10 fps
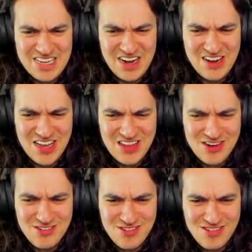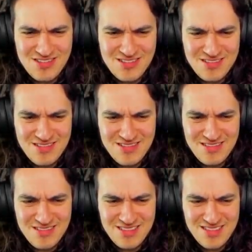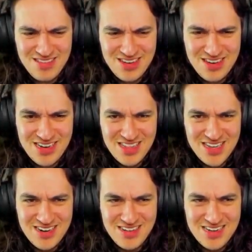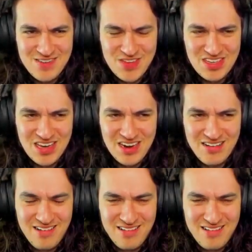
is how you get there! This is how you get there. You climb this ladder.